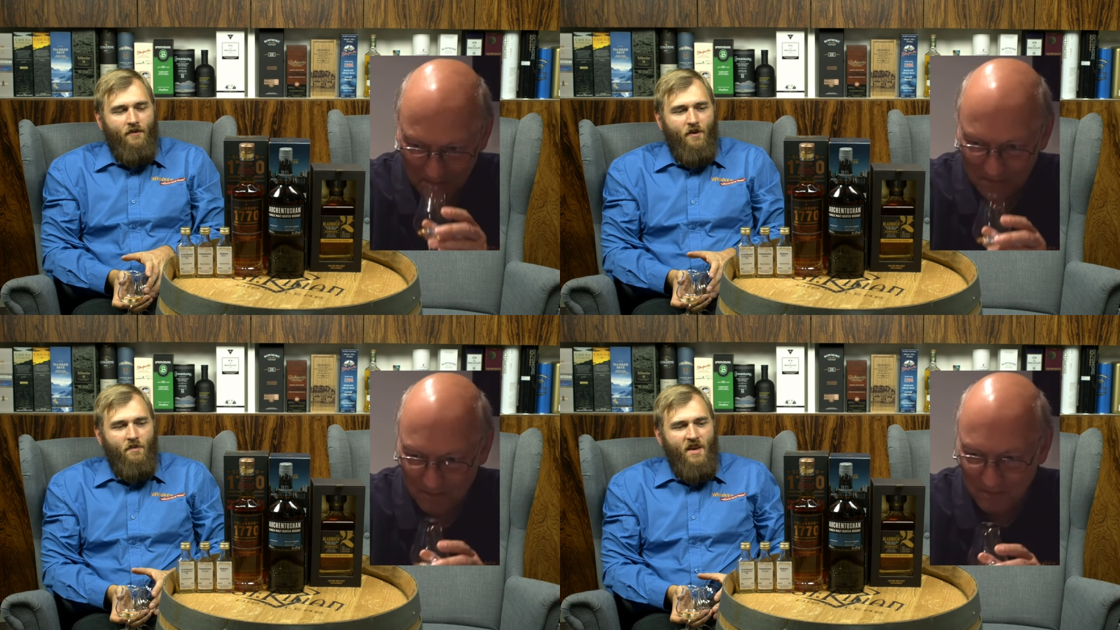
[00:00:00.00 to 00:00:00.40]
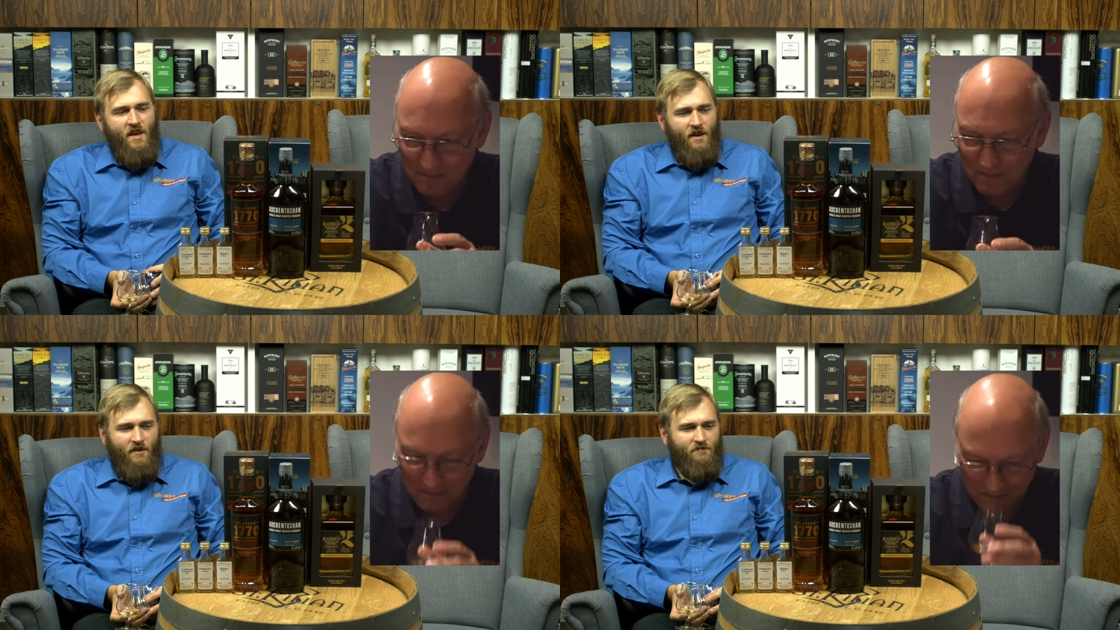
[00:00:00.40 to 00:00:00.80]
Speaker 1: for
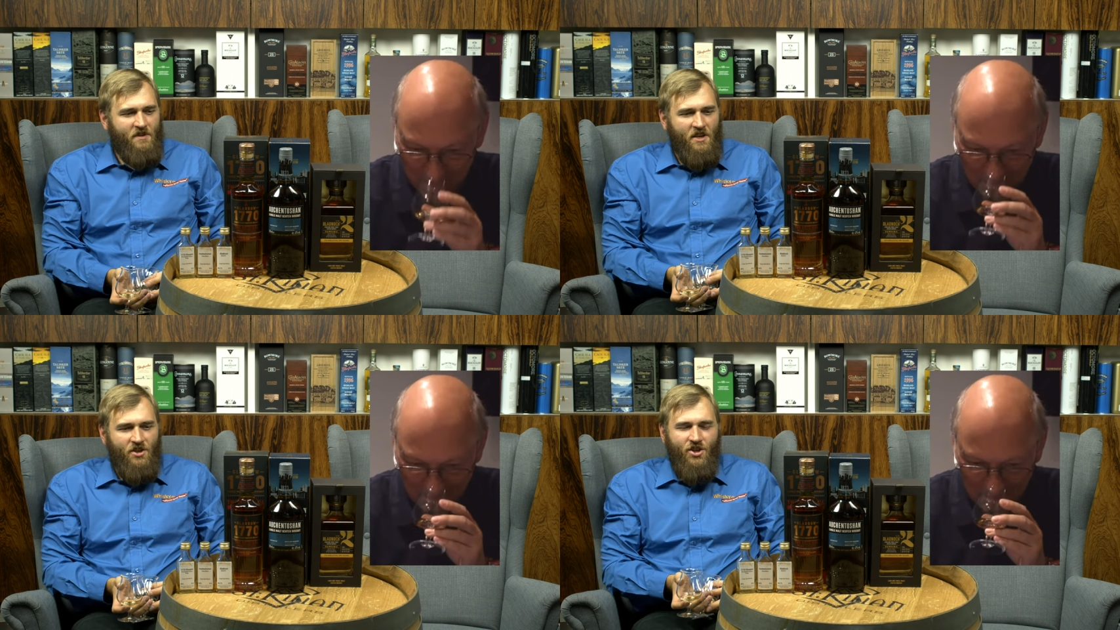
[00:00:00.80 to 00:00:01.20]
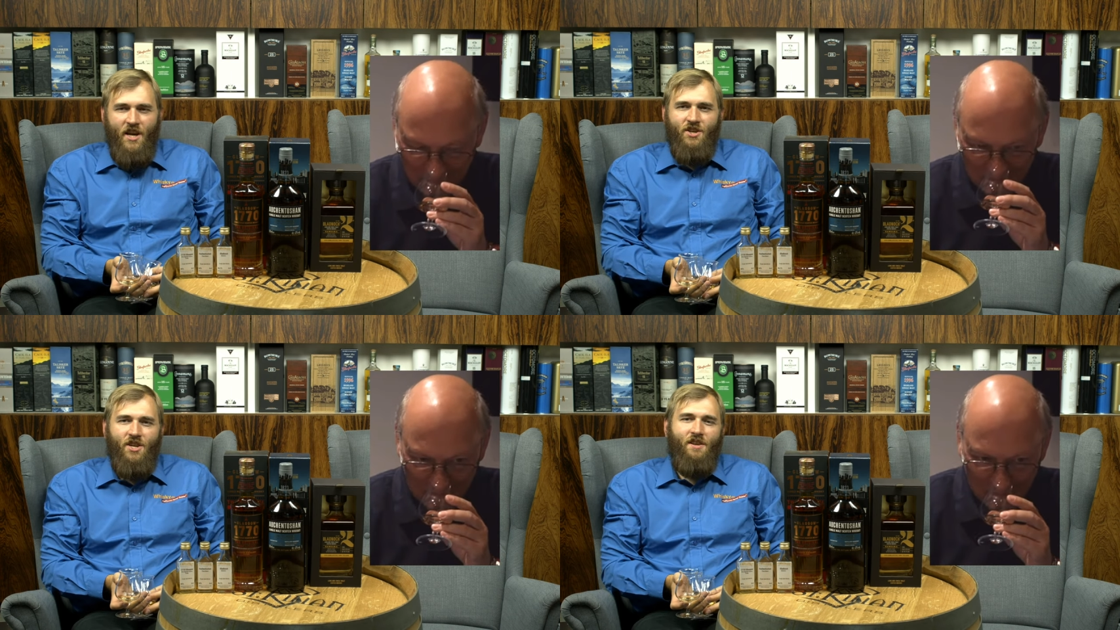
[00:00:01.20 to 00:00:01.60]
me, didn't
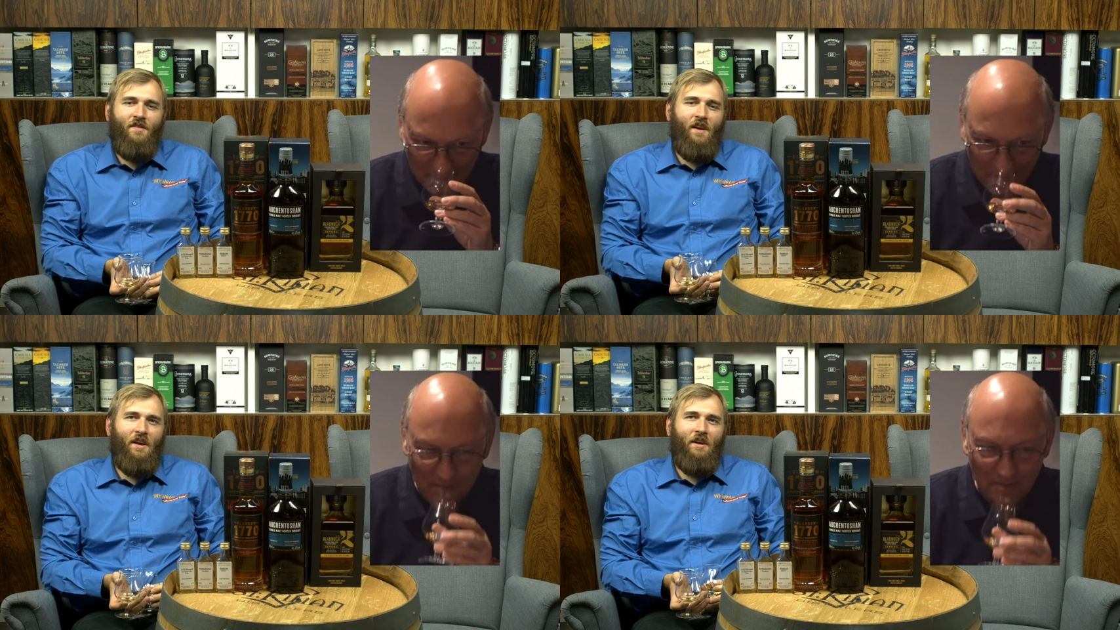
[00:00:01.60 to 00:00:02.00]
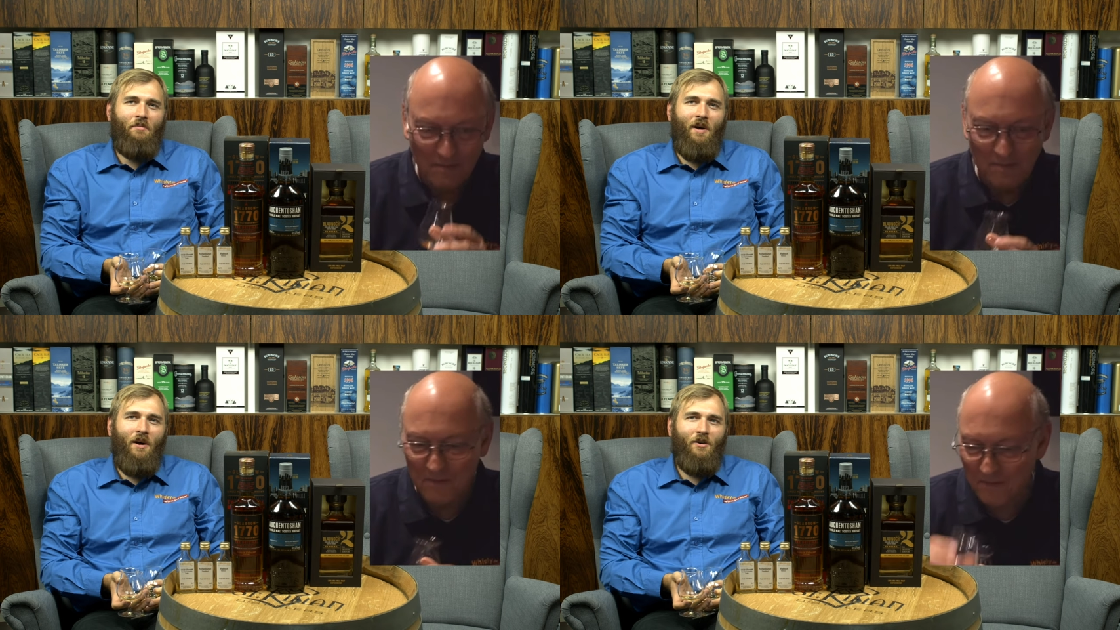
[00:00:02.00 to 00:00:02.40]
change anything
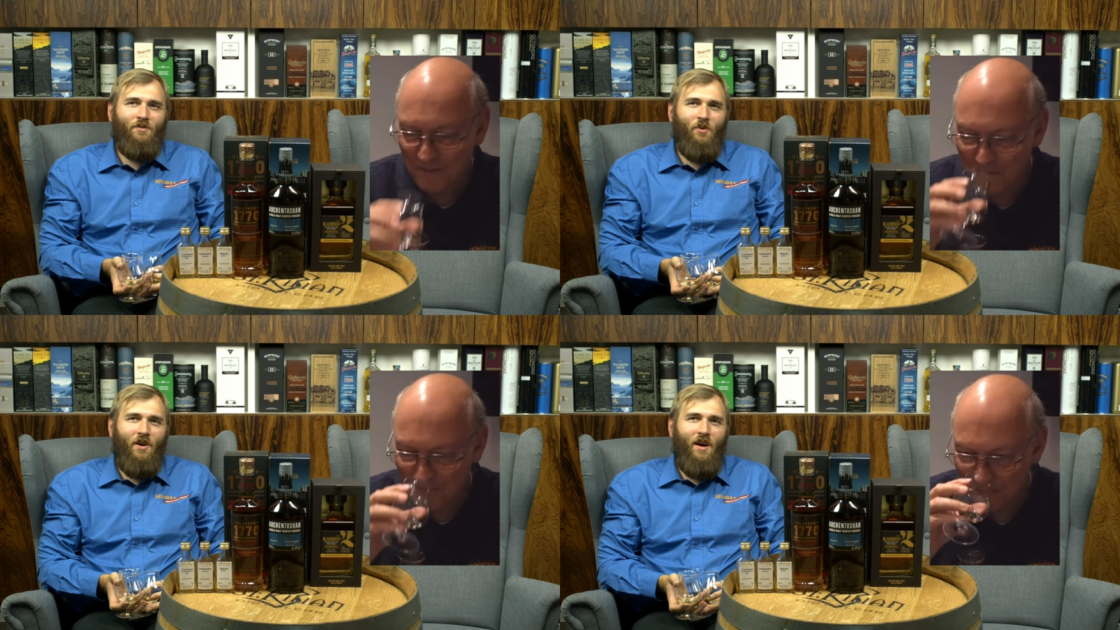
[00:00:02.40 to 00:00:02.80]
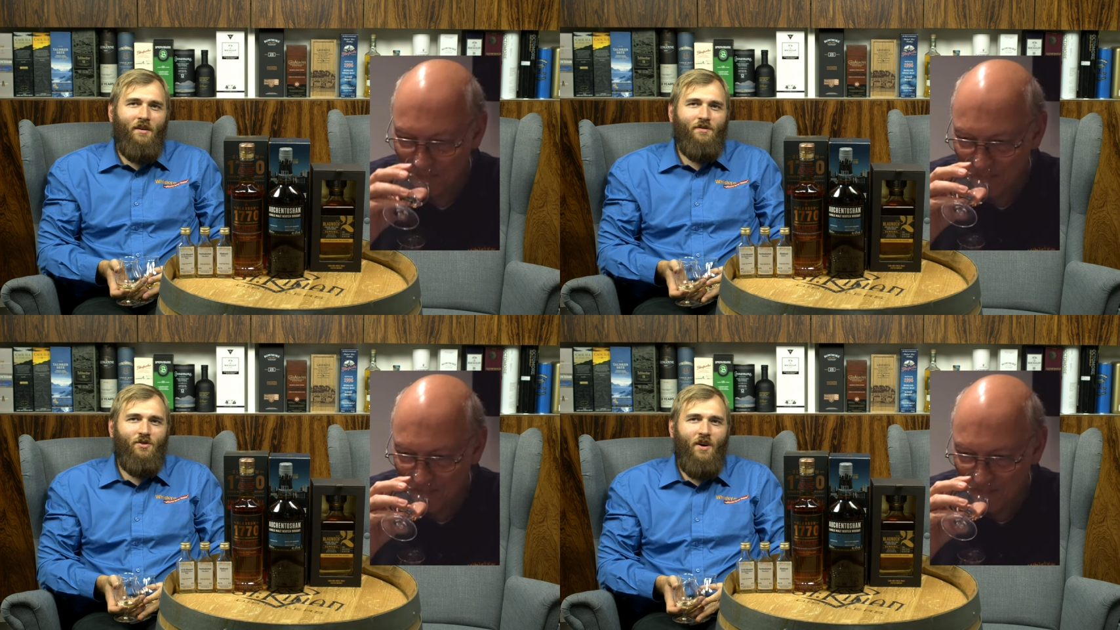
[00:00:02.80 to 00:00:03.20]
about what
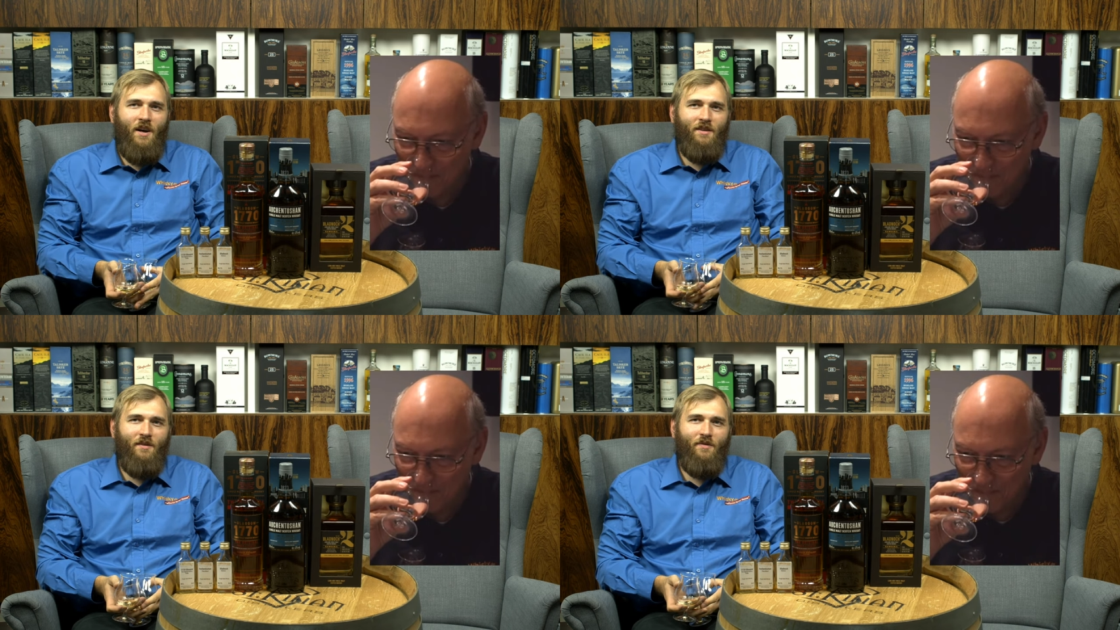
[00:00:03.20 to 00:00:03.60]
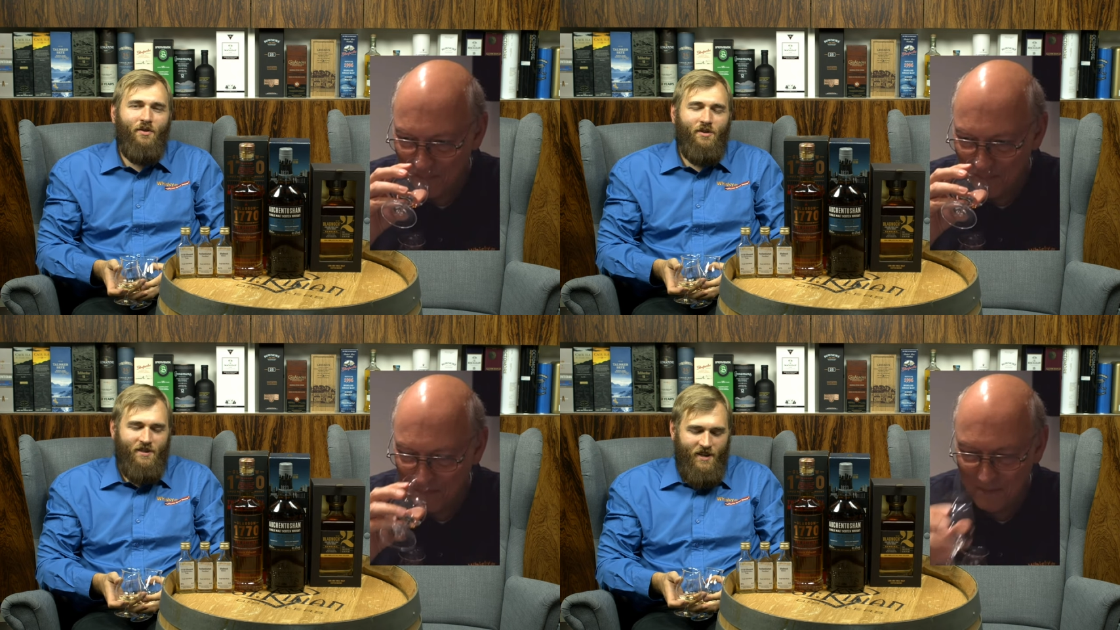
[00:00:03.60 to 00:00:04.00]
I've tried in the
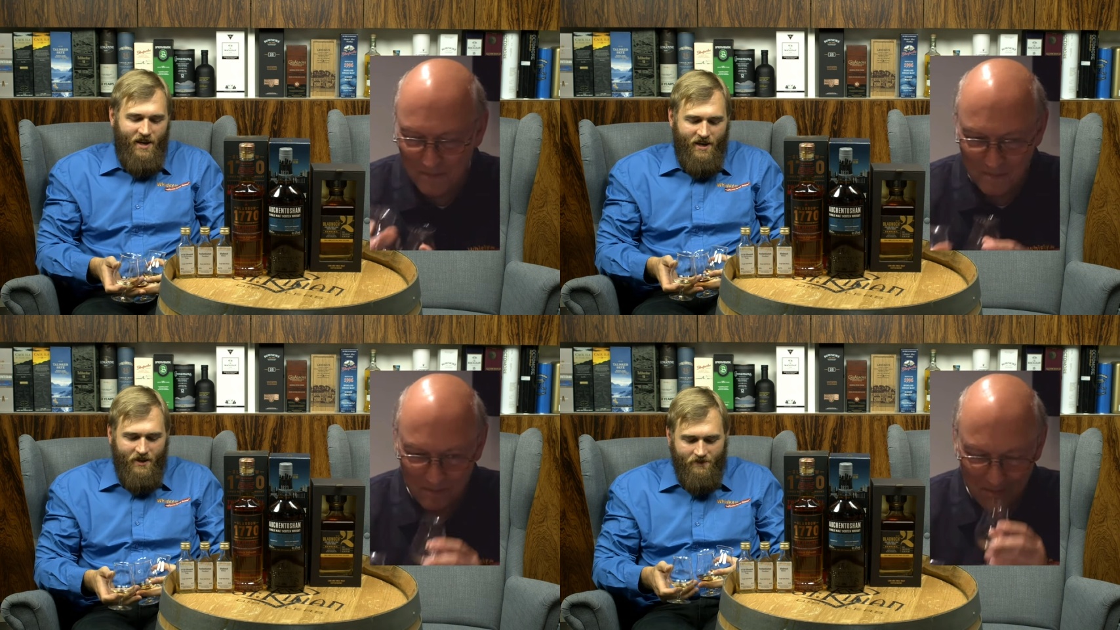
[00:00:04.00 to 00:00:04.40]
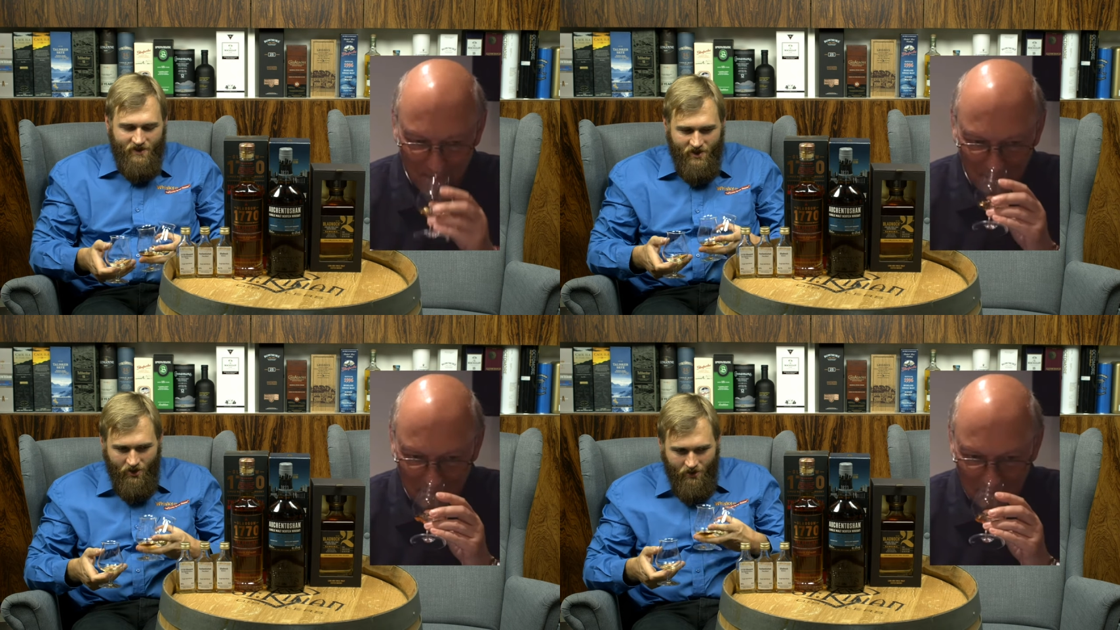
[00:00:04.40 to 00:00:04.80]
first take.
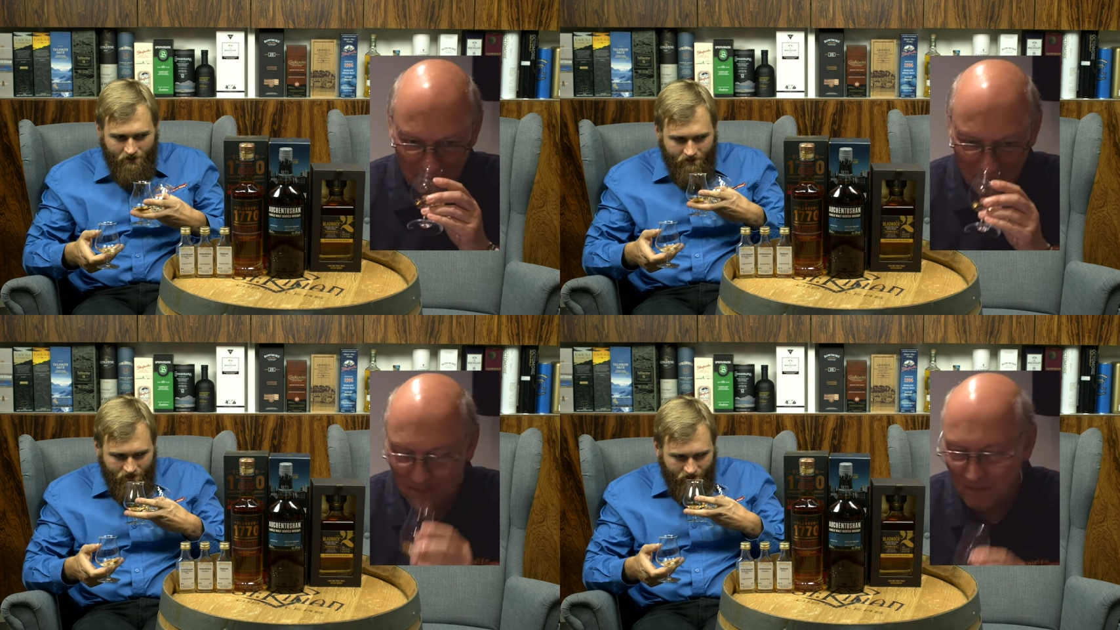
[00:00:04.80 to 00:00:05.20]
So